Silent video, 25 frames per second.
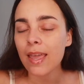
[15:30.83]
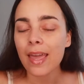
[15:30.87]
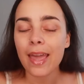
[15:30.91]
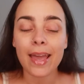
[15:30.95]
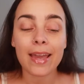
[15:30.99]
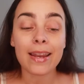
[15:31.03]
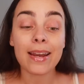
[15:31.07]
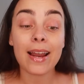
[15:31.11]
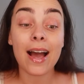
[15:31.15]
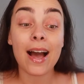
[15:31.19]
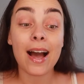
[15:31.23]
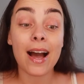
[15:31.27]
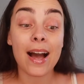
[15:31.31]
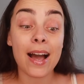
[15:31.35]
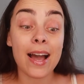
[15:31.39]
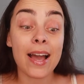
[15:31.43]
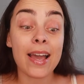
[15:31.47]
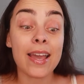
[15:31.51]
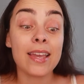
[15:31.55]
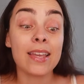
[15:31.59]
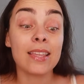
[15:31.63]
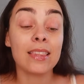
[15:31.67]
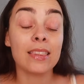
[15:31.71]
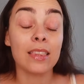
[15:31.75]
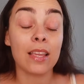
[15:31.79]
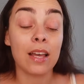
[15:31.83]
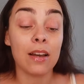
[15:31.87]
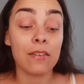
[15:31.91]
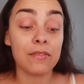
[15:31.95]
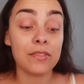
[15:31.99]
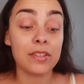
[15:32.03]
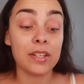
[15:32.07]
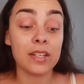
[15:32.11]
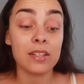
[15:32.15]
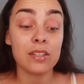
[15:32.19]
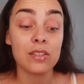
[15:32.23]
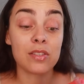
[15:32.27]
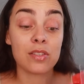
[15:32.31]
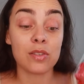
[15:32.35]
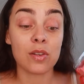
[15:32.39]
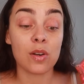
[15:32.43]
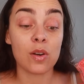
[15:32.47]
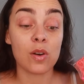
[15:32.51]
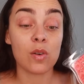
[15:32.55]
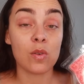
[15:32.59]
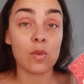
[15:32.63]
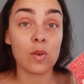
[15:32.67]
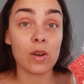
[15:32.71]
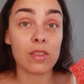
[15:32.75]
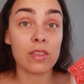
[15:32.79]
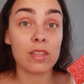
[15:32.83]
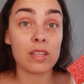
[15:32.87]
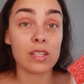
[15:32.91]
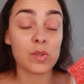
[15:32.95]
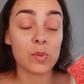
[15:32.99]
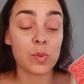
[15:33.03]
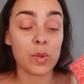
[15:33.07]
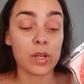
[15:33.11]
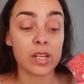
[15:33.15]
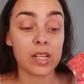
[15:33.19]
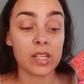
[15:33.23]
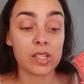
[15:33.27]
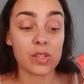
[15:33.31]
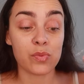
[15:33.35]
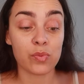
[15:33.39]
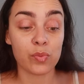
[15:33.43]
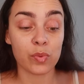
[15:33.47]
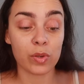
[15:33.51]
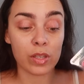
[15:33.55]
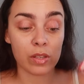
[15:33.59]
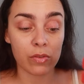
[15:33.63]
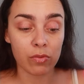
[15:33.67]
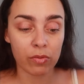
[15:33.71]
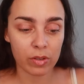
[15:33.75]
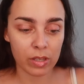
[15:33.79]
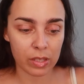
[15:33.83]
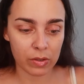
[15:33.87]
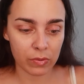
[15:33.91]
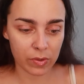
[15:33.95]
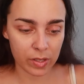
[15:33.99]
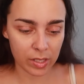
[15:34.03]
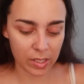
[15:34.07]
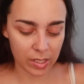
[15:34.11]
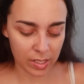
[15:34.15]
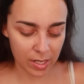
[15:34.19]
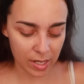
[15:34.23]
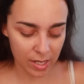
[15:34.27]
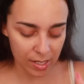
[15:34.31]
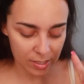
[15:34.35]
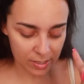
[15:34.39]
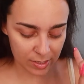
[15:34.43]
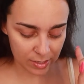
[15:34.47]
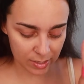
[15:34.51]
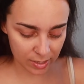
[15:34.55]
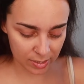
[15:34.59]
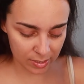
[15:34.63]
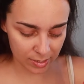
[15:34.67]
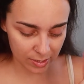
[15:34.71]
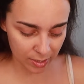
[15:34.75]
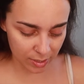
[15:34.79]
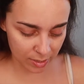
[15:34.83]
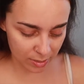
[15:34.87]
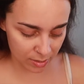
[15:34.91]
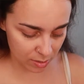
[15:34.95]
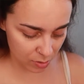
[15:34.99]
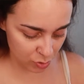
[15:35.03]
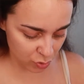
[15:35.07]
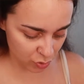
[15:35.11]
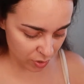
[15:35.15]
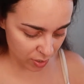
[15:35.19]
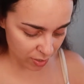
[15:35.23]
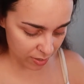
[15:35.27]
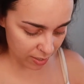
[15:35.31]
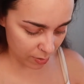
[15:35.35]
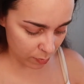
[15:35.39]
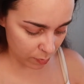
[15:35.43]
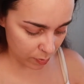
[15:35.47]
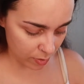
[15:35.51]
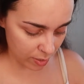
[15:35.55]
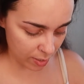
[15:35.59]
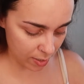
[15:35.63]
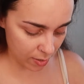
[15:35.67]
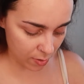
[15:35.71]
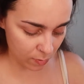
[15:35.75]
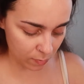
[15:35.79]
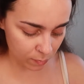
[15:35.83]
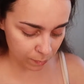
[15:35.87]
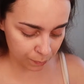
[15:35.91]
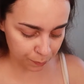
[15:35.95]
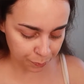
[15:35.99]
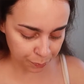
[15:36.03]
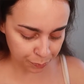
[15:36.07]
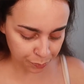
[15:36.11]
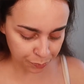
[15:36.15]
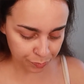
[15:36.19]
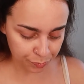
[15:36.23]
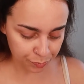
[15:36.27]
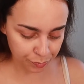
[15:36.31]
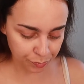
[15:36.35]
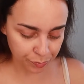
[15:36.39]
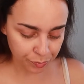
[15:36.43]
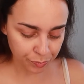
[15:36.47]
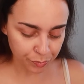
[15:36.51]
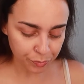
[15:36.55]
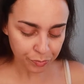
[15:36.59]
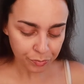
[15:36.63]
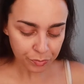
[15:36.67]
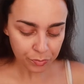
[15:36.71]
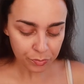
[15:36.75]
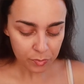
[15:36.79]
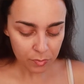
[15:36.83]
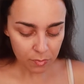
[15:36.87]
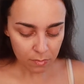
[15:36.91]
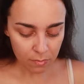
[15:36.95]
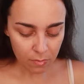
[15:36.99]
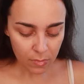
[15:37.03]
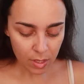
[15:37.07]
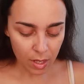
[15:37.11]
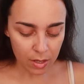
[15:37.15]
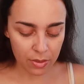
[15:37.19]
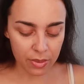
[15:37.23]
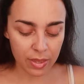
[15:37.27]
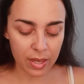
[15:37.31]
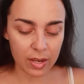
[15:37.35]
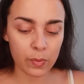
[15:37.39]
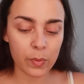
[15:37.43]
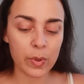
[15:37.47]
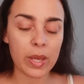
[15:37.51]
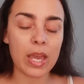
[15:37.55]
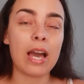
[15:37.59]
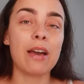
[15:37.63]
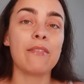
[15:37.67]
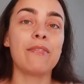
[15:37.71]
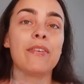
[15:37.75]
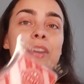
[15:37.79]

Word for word: And I loved it. So this one is really, really, really nice. Excited to try that one out. Then we have